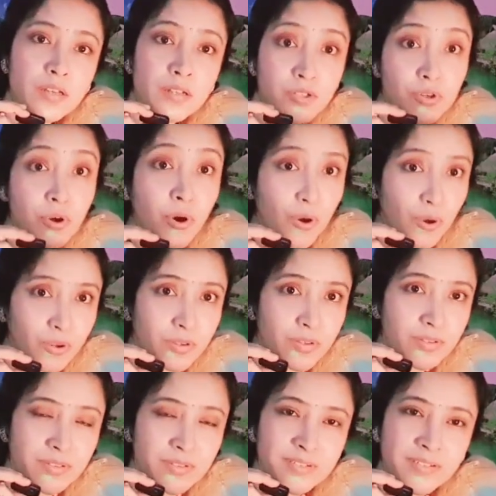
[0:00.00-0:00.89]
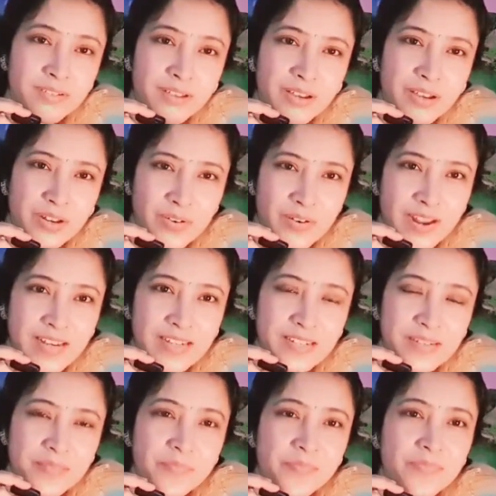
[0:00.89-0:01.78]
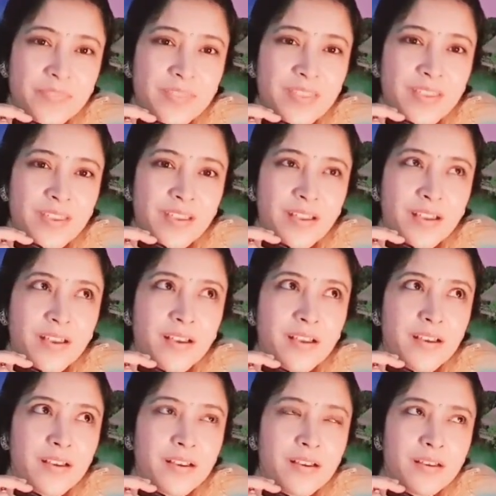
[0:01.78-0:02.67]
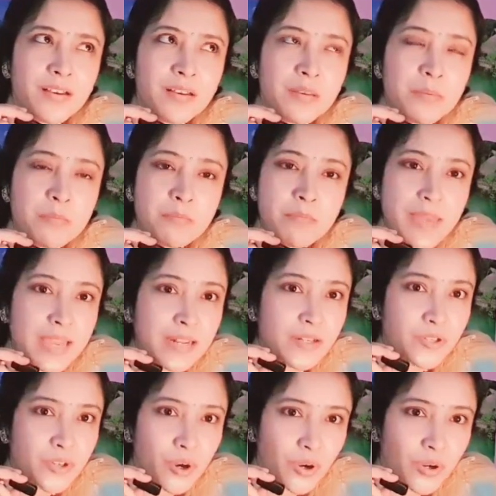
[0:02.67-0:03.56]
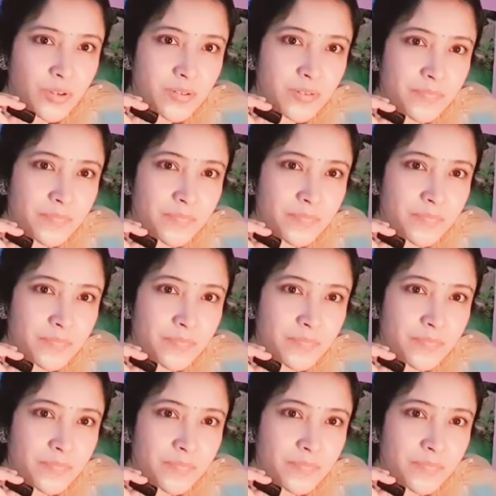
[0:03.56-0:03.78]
dog, alright, male dog.